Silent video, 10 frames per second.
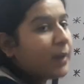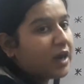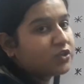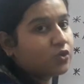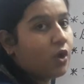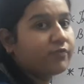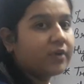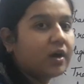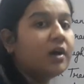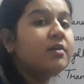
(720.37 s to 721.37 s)
parts of
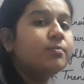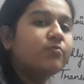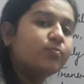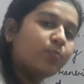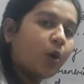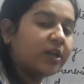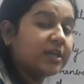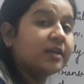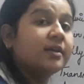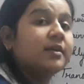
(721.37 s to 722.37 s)
our body.
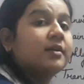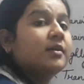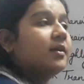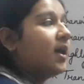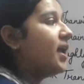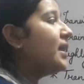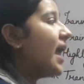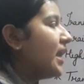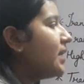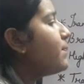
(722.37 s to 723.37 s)
In
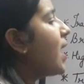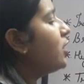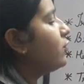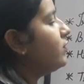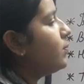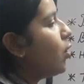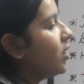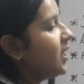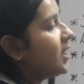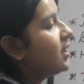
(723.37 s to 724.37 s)
any part of the
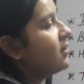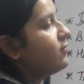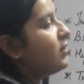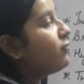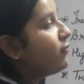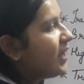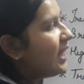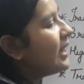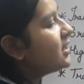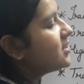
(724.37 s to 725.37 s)
body, we
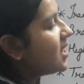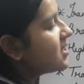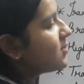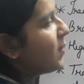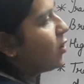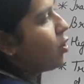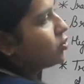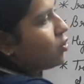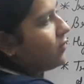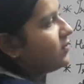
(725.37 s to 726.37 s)
feel just
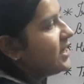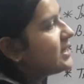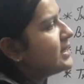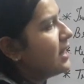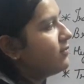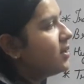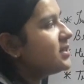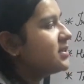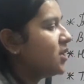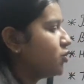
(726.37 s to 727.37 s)
because of these
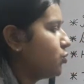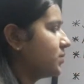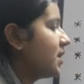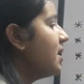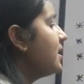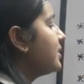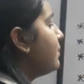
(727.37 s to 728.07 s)
nervous tissues. The